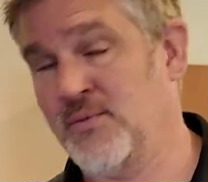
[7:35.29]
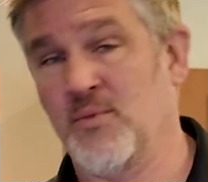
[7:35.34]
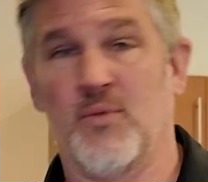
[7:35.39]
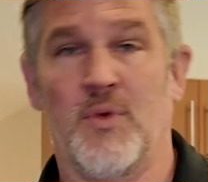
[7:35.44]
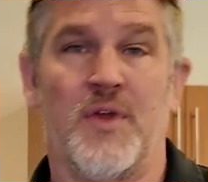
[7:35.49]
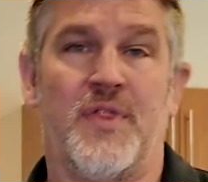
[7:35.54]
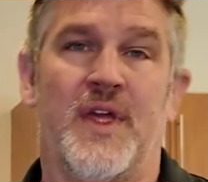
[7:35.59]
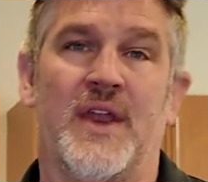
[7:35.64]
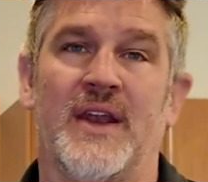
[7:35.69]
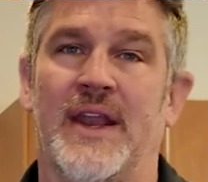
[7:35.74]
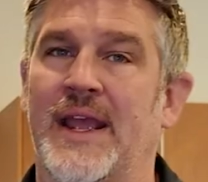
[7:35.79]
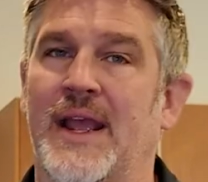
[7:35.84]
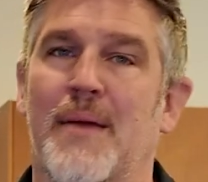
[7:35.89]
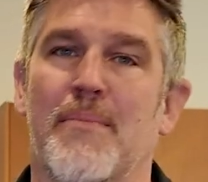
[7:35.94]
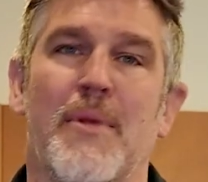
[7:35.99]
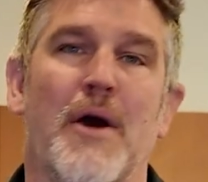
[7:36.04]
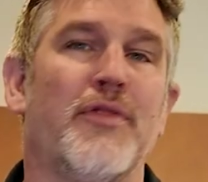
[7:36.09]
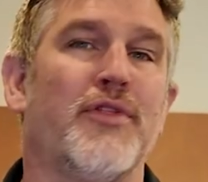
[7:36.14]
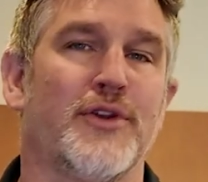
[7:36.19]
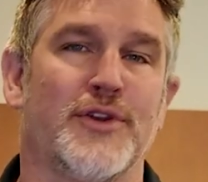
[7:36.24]
Within like a
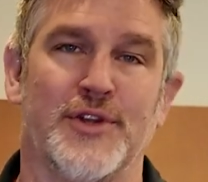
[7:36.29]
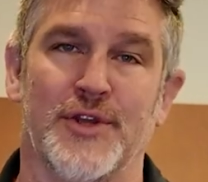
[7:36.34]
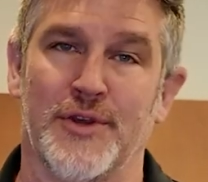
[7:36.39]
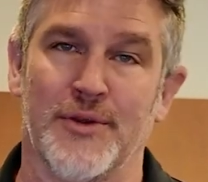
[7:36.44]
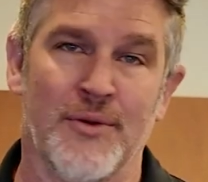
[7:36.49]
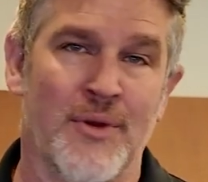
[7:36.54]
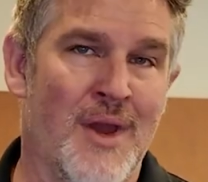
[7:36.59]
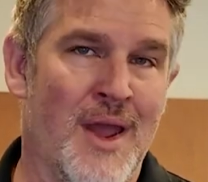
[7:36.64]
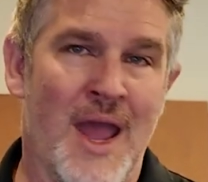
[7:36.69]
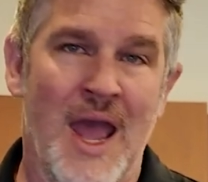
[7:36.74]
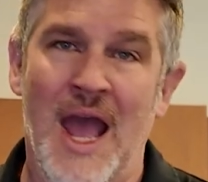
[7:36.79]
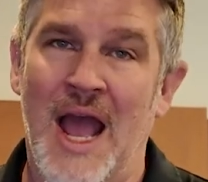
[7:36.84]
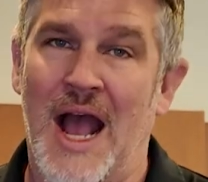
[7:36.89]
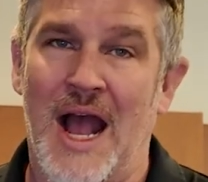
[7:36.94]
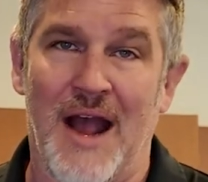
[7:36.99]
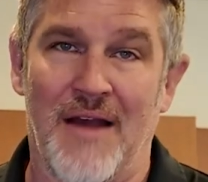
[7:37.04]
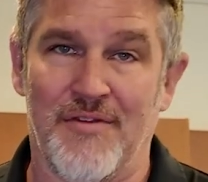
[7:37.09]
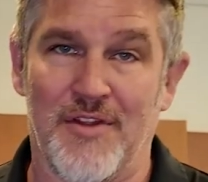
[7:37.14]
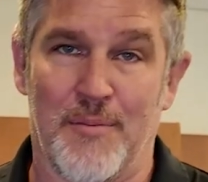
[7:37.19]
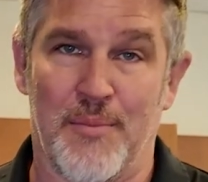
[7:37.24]
month or two
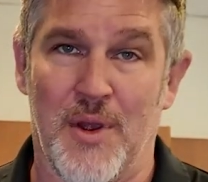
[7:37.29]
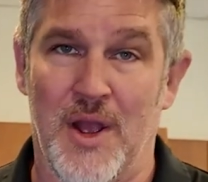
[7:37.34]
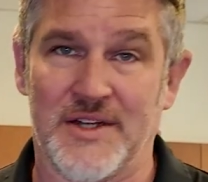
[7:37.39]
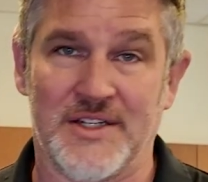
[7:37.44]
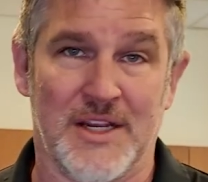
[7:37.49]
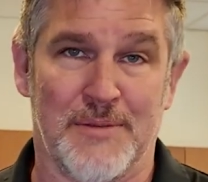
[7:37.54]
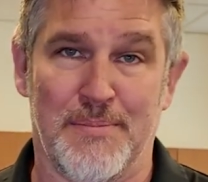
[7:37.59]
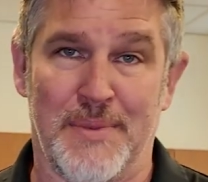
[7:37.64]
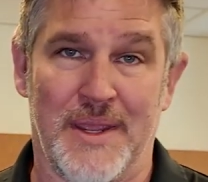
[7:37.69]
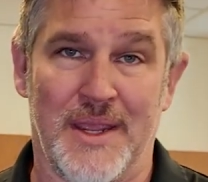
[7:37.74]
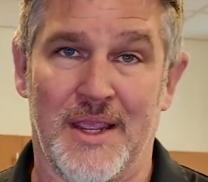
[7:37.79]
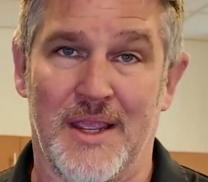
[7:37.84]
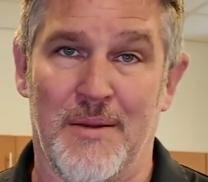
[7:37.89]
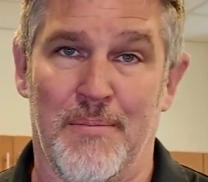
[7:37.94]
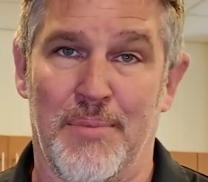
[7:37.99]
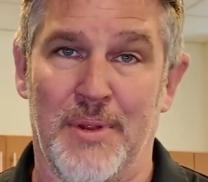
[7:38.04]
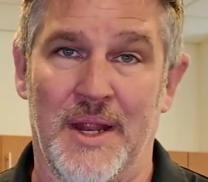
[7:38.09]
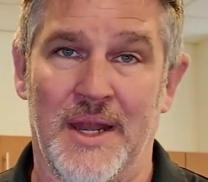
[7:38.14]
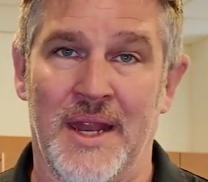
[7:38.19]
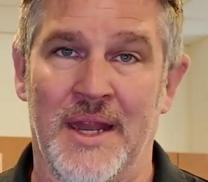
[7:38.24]
of the project being
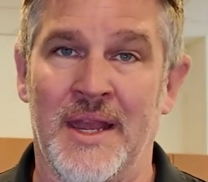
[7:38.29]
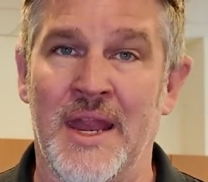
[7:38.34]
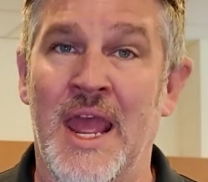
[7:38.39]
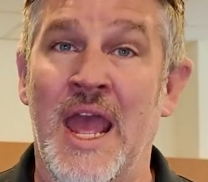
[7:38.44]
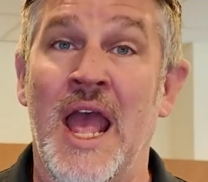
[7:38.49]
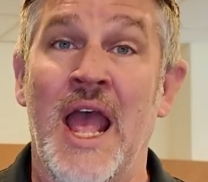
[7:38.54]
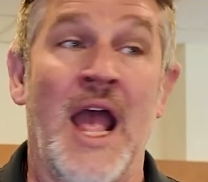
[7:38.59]
completed,